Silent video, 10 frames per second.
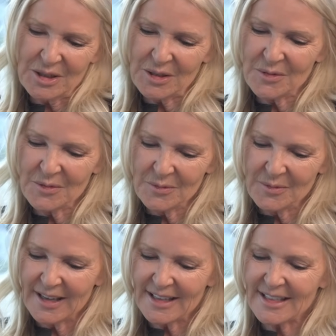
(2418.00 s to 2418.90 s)

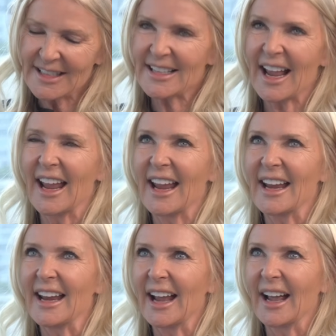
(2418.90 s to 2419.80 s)
you
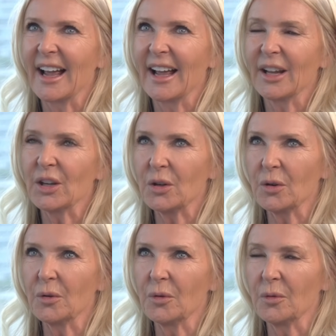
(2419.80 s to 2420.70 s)
say
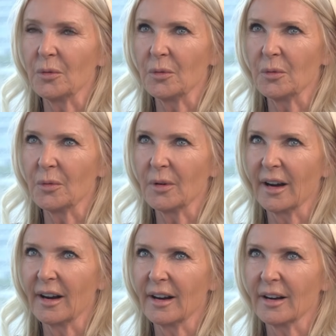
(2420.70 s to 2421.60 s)
you
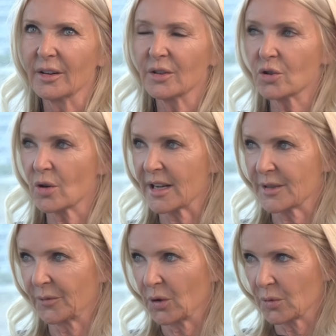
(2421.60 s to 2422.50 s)

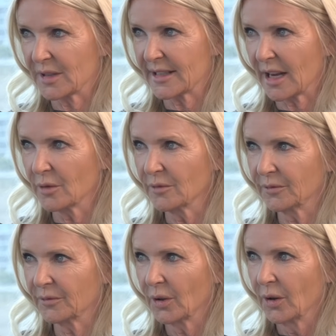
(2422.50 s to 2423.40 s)
dress for
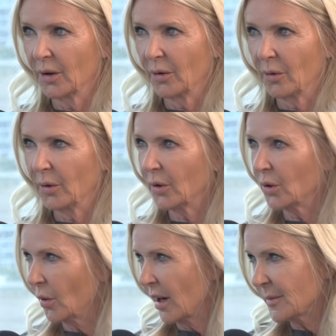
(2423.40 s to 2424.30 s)
yourself,
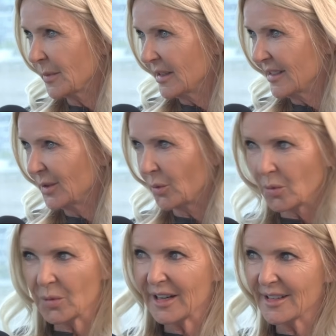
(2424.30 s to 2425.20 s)
your husband, your
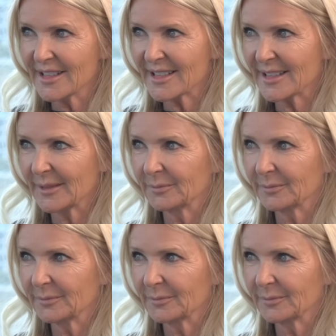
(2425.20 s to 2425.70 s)
audience?